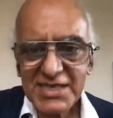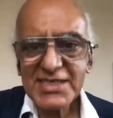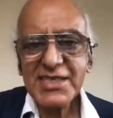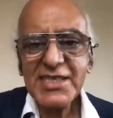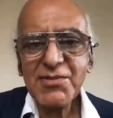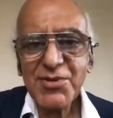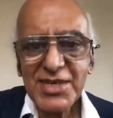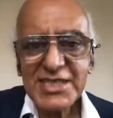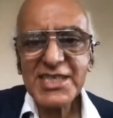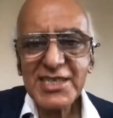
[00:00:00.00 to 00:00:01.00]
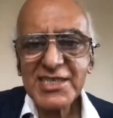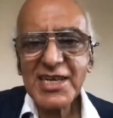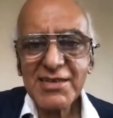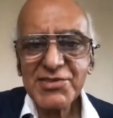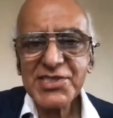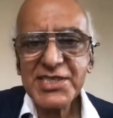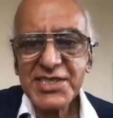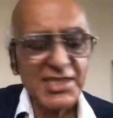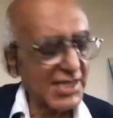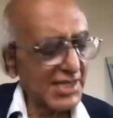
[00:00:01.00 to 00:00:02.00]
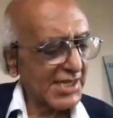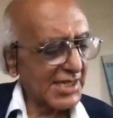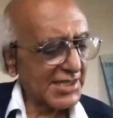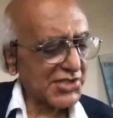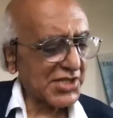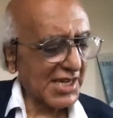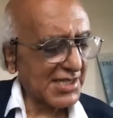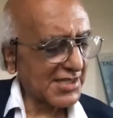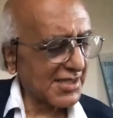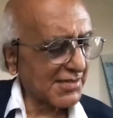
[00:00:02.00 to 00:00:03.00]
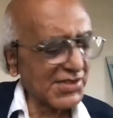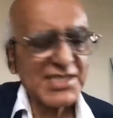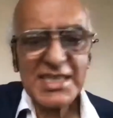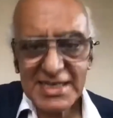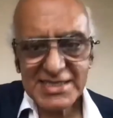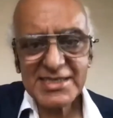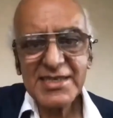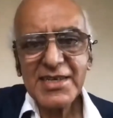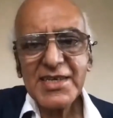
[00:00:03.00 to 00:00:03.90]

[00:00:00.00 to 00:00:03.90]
influence English language teaching and the selection of the texts,